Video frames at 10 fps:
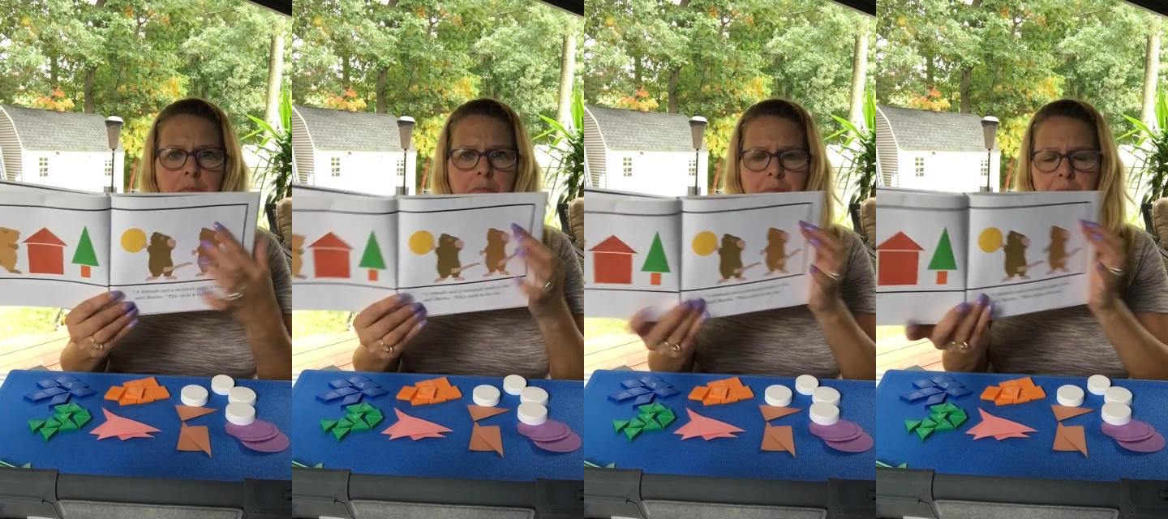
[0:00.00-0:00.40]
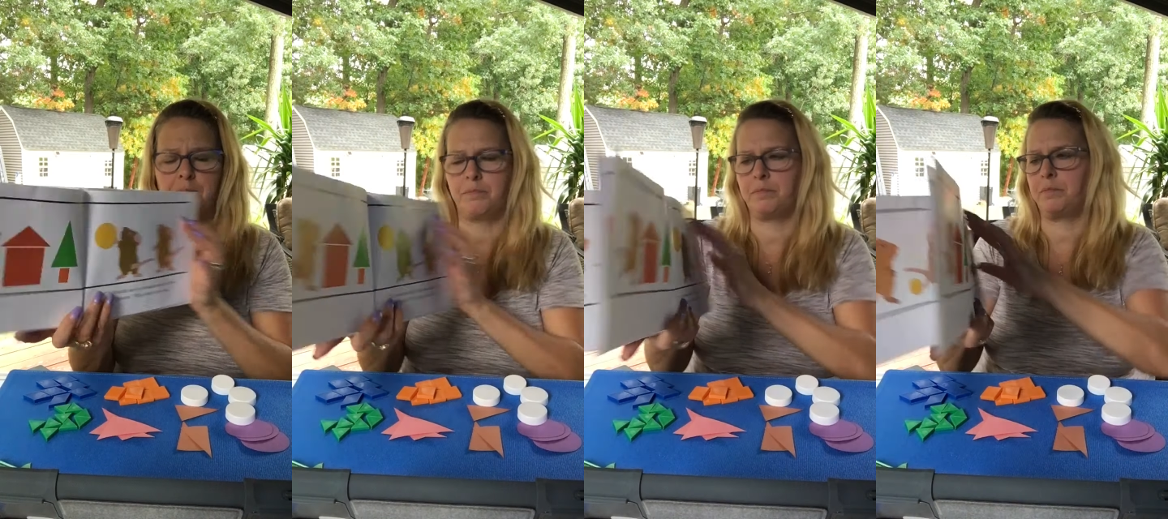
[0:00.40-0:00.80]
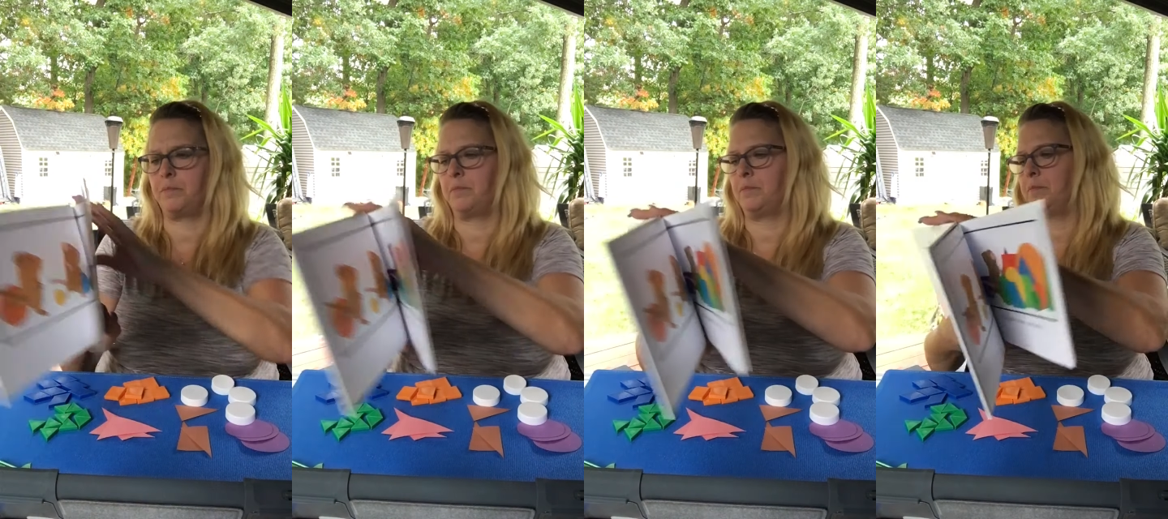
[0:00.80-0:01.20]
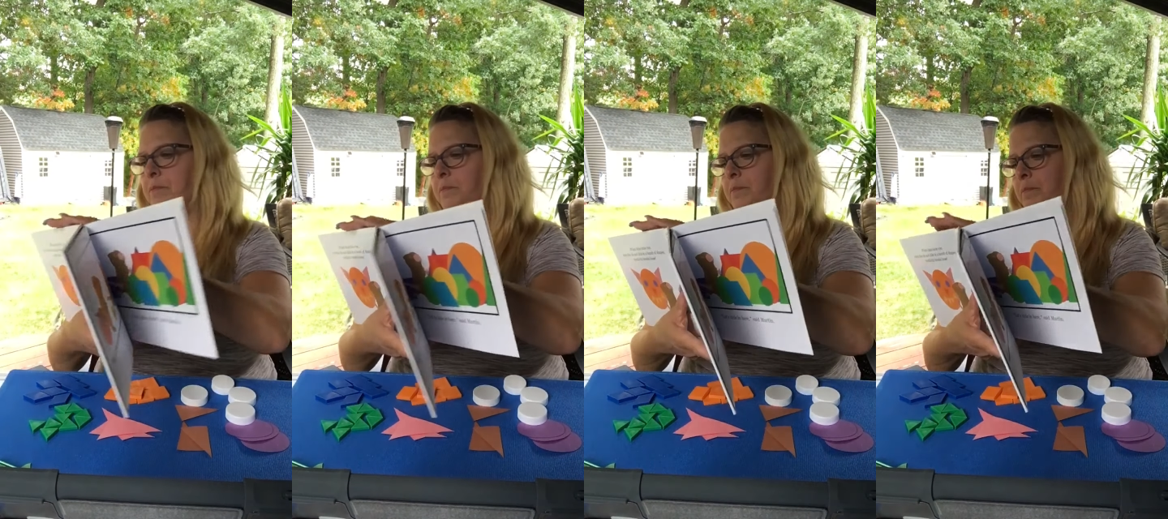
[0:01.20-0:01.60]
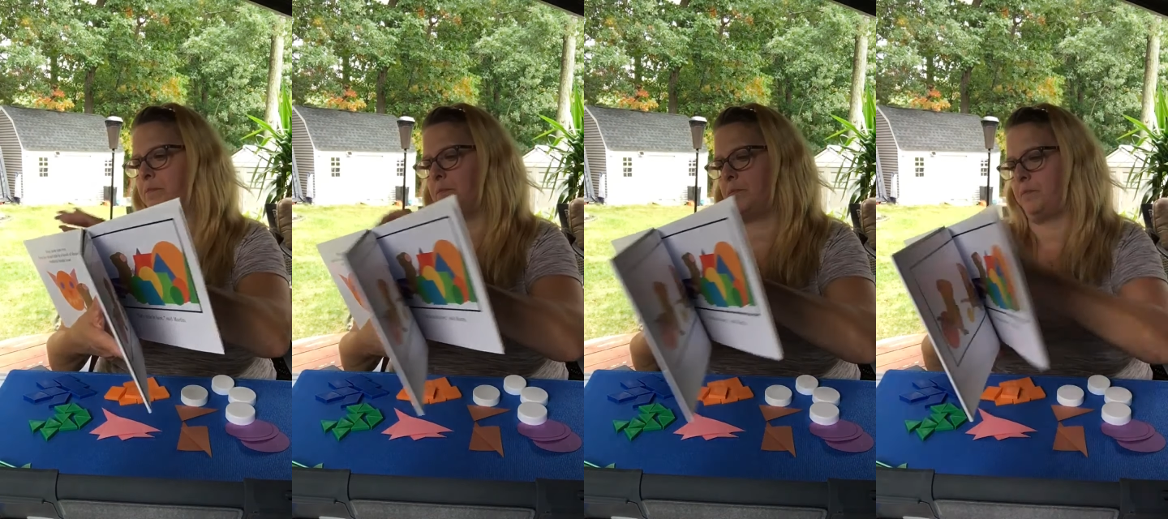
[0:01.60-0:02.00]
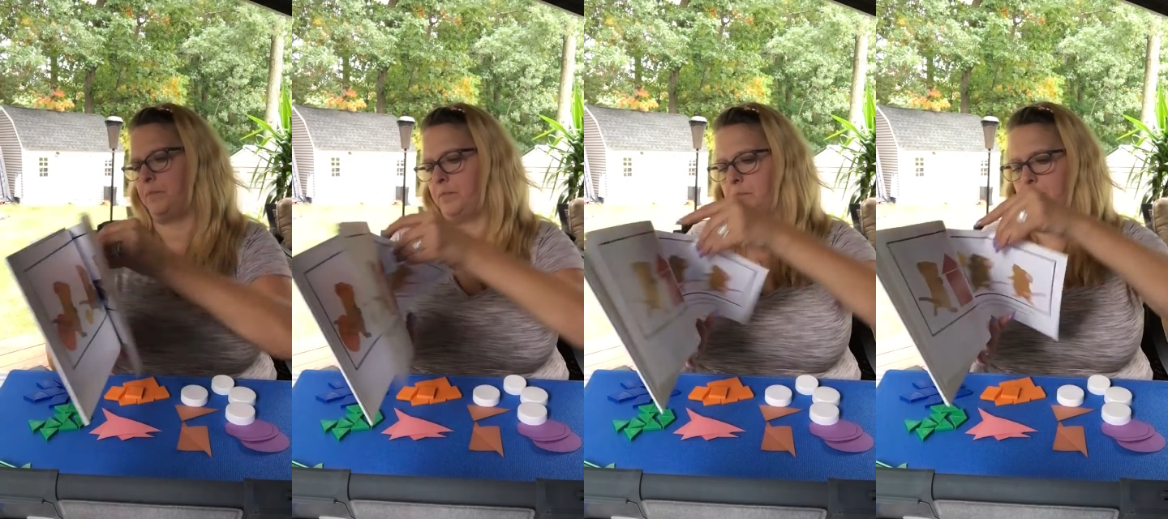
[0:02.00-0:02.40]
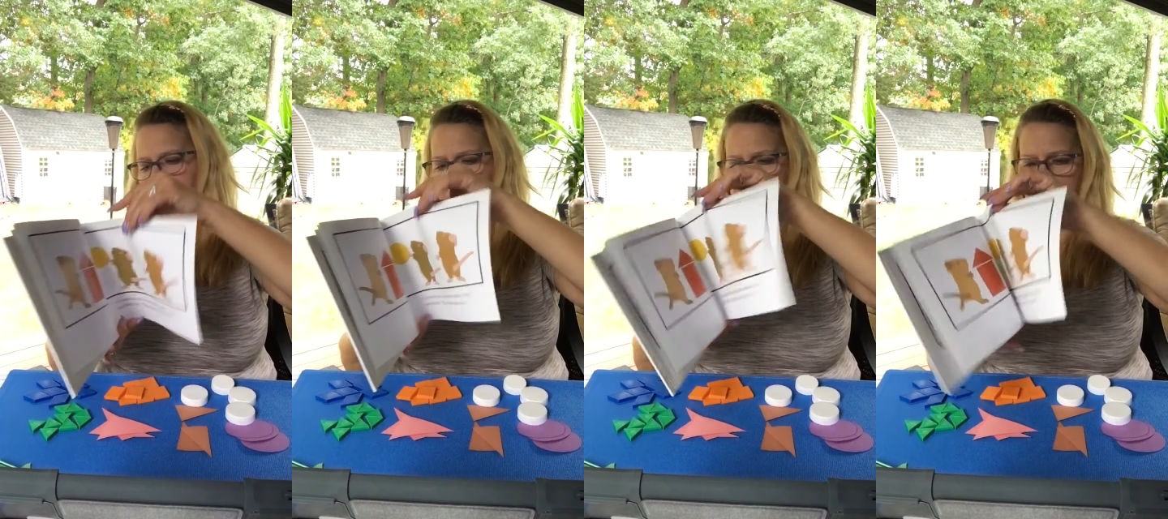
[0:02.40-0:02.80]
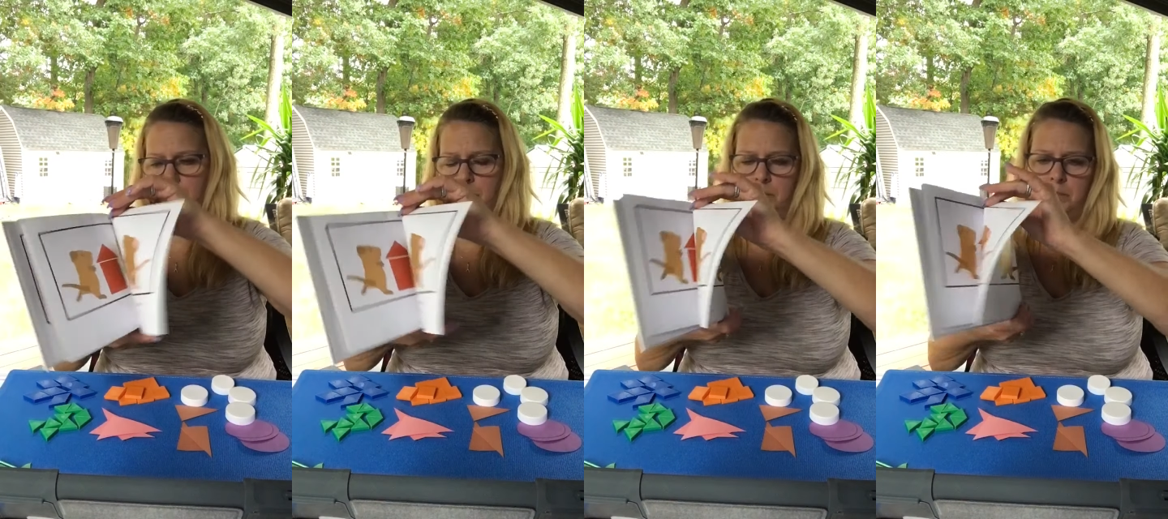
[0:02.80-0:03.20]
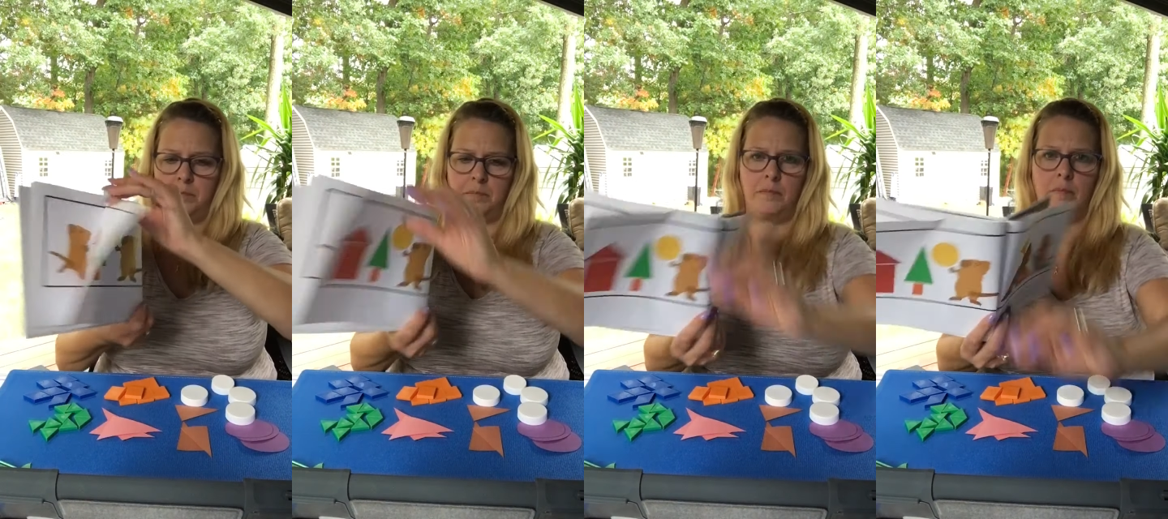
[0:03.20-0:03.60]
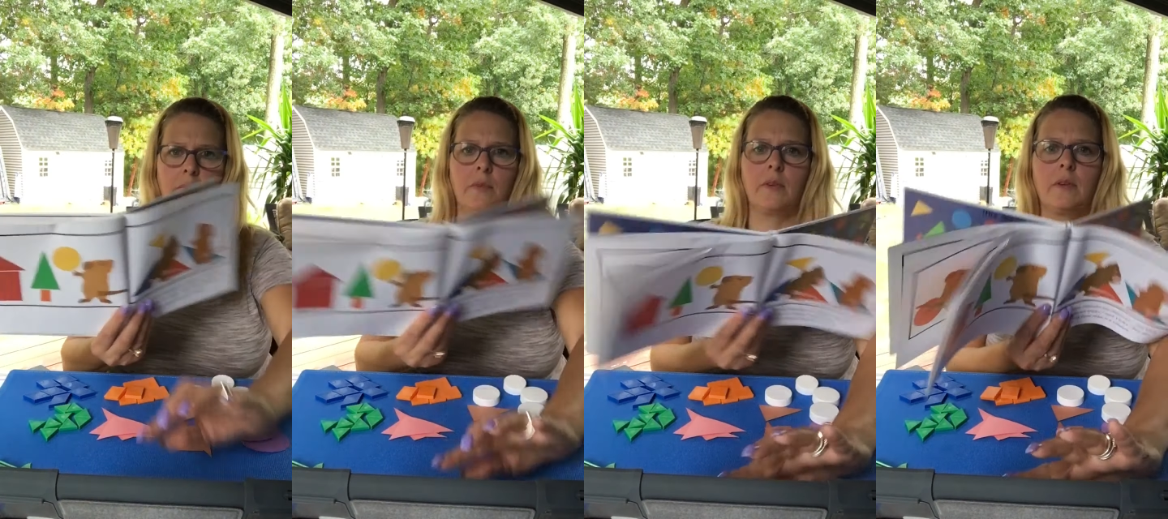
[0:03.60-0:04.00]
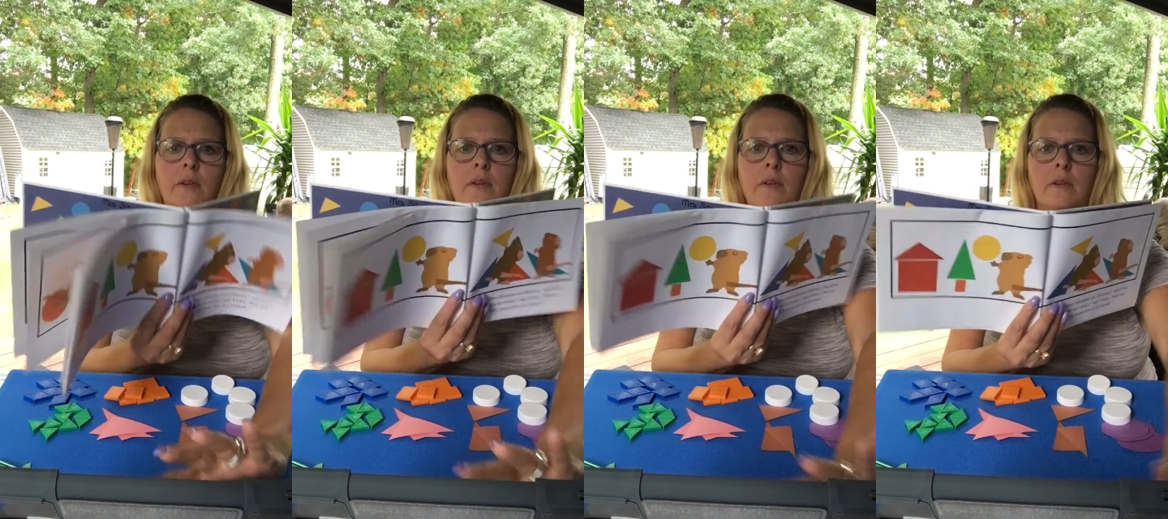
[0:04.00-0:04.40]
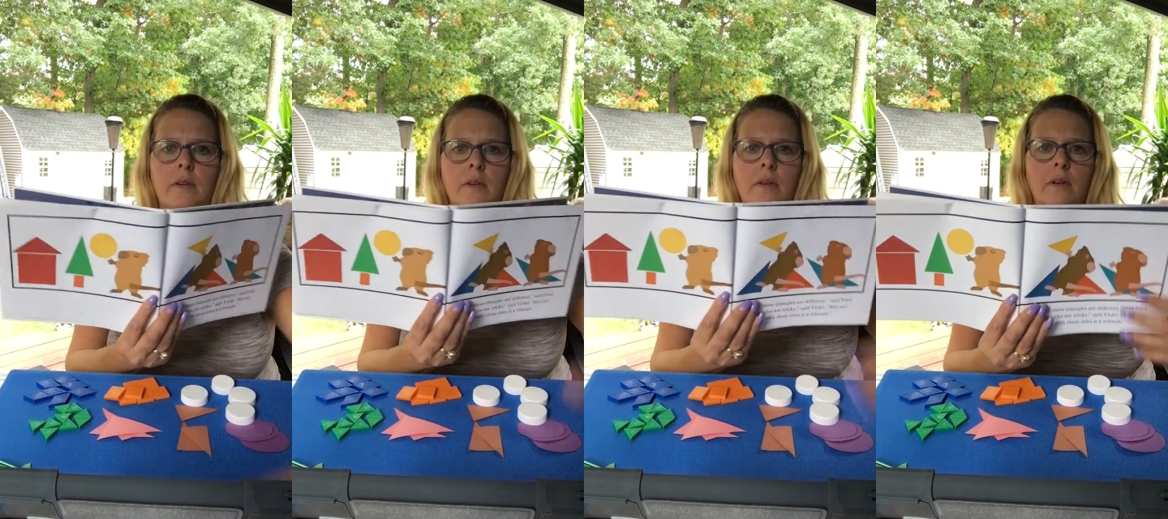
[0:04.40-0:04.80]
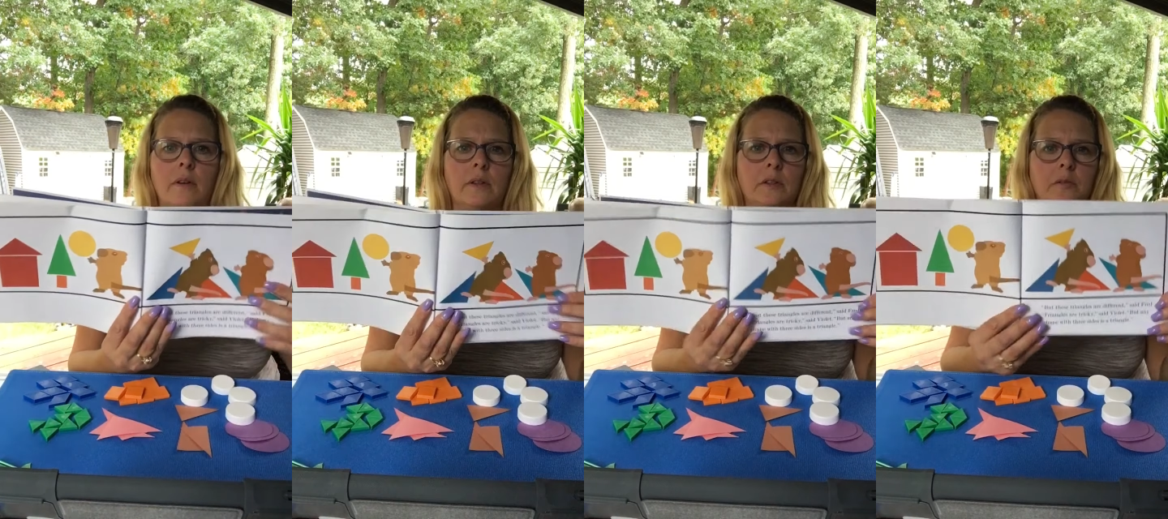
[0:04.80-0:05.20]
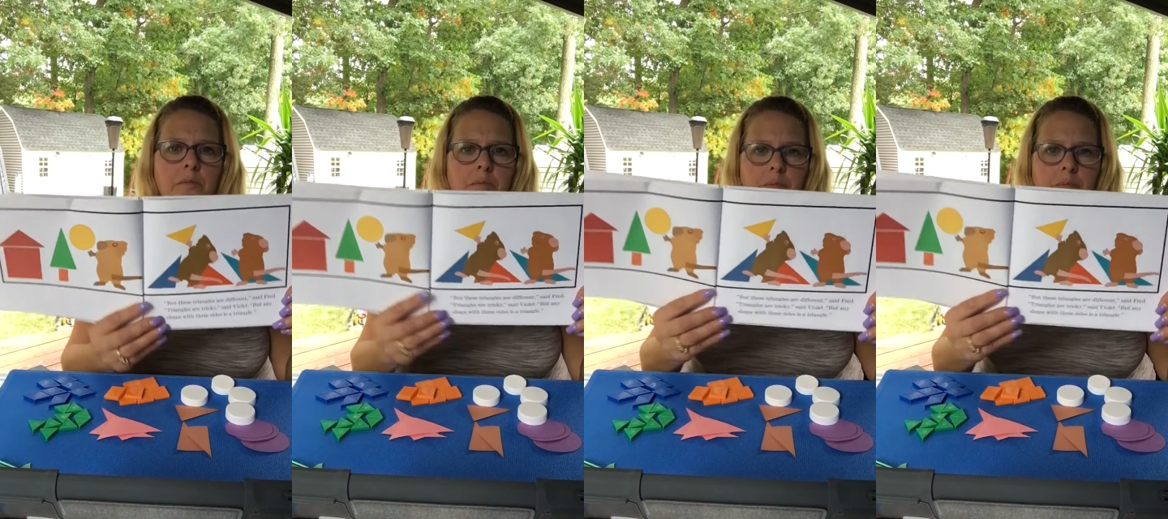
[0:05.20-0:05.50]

[no speech]